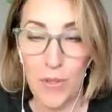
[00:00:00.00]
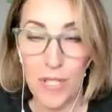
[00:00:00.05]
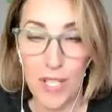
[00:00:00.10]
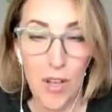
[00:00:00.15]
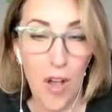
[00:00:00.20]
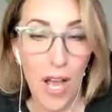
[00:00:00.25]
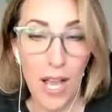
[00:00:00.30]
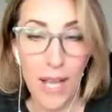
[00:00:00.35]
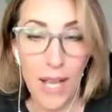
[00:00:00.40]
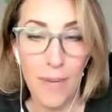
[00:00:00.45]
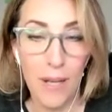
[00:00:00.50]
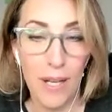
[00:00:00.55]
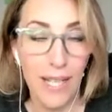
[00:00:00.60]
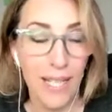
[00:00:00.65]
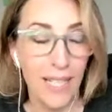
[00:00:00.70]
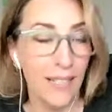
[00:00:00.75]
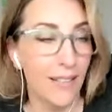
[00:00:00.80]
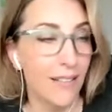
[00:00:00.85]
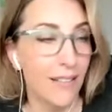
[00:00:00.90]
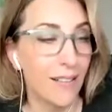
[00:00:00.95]
So
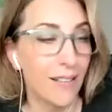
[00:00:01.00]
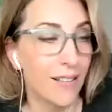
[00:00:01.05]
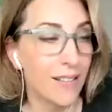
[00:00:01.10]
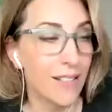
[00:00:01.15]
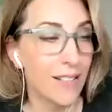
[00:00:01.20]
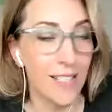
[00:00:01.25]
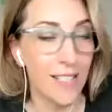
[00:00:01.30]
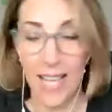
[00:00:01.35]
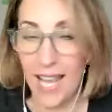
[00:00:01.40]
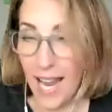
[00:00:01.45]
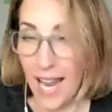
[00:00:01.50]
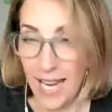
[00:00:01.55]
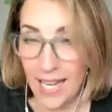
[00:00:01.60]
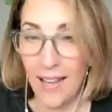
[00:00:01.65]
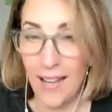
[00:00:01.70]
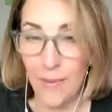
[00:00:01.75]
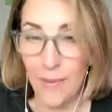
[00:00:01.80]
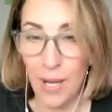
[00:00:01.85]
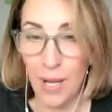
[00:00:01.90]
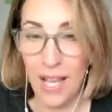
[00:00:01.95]
today
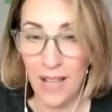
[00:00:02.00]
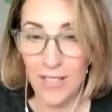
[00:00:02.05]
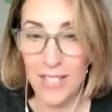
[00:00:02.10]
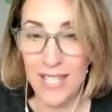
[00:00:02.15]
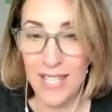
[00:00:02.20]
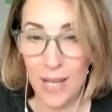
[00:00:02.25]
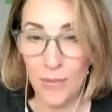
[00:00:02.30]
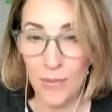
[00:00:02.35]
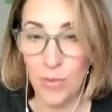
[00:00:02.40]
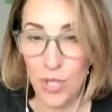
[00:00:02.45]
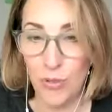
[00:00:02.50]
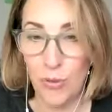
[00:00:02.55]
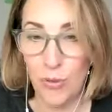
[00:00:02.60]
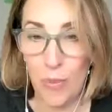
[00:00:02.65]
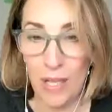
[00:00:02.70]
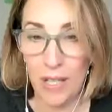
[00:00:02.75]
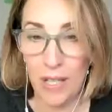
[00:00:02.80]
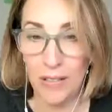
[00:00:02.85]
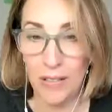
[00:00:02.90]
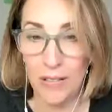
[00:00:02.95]
I might have a sandwich for
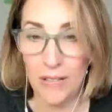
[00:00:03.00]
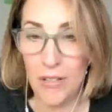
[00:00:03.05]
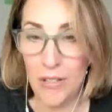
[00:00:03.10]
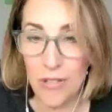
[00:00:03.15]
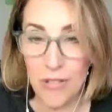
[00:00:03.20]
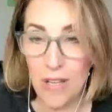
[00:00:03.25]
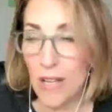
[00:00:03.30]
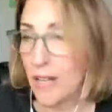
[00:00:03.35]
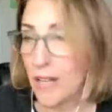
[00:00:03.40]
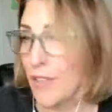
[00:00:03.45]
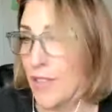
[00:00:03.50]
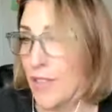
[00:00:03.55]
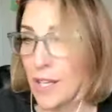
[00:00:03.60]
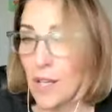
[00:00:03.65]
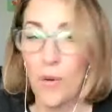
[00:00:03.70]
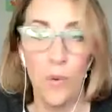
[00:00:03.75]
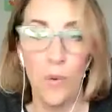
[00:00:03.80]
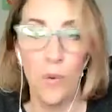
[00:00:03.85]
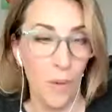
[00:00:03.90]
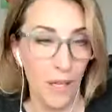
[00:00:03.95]
my lunch and I think,
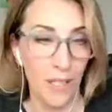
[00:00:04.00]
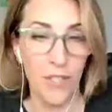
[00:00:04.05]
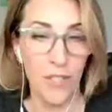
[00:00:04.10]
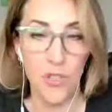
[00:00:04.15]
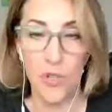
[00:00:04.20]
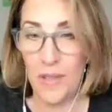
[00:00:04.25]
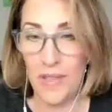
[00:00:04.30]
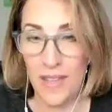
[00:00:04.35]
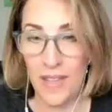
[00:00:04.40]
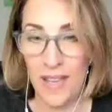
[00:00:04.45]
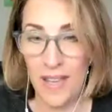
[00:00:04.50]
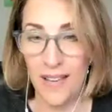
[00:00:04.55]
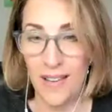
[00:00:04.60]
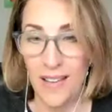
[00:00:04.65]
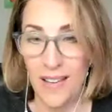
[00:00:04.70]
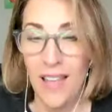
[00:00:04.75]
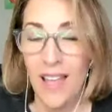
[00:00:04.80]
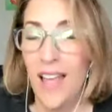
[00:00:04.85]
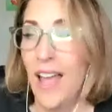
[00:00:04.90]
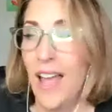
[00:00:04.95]
oh, enjoy that.
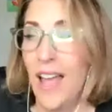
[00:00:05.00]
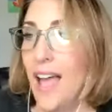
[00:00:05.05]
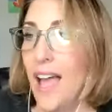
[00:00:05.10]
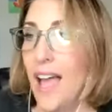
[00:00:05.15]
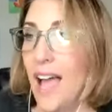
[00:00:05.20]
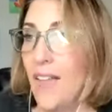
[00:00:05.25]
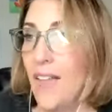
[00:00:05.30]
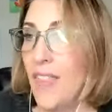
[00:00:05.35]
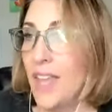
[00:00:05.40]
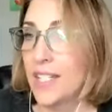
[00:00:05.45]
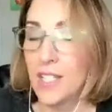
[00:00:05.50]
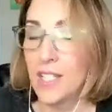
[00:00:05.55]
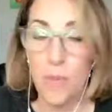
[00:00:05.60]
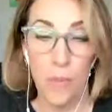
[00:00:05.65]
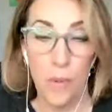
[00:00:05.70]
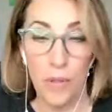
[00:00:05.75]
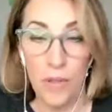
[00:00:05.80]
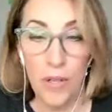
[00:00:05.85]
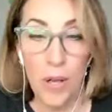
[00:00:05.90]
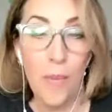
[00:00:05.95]
And then
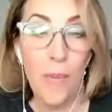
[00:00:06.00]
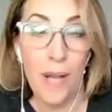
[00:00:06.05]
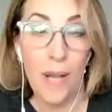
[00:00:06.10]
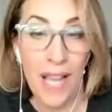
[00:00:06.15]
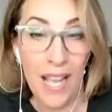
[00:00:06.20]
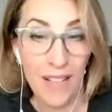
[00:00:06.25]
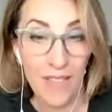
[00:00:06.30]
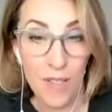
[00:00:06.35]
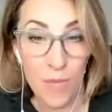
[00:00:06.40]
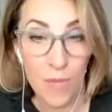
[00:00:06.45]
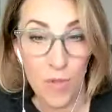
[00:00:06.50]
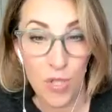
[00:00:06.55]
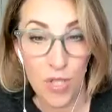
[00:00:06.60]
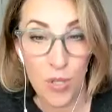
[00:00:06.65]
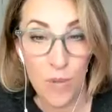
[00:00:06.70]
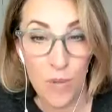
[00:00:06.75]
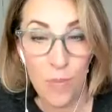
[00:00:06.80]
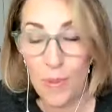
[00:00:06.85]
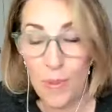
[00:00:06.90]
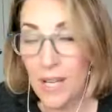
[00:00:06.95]
tomorrow I might have some
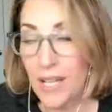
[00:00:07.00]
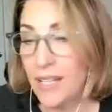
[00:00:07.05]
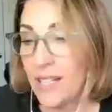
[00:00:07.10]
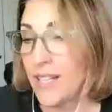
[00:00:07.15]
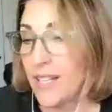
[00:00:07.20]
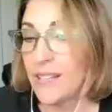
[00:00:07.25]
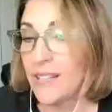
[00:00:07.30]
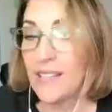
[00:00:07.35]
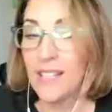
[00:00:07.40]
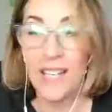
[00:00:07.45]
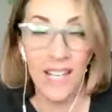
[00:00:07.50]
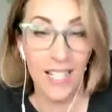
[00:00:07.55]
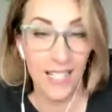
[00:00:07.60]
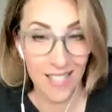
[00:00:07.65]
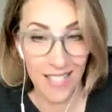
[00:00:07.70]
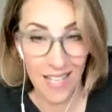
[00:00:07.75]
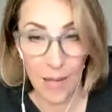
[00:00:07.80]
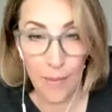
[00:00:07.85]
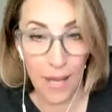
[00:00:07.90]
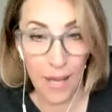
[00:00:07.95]
soup. And then the next
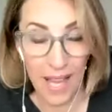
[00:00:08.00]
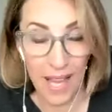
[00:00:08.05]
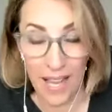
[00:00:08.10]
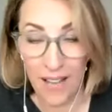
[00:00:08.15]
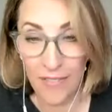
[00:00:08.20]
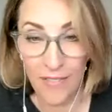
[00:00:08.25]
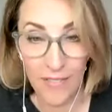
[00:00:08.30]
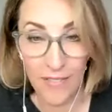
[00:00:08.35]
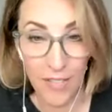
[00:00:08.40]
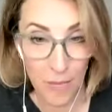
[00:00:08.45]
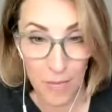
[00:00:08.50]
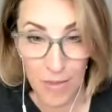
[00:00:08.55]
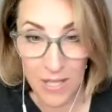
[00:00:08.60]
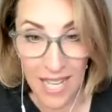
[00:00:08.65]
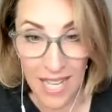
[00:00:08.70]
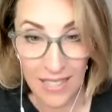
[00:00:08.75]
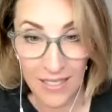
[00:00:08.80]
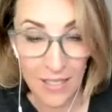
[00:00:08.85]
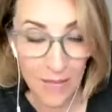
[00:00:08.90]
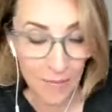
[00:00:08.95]
day I might have some
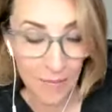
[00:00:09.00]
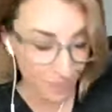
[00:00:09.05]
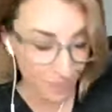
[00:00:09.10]
salad.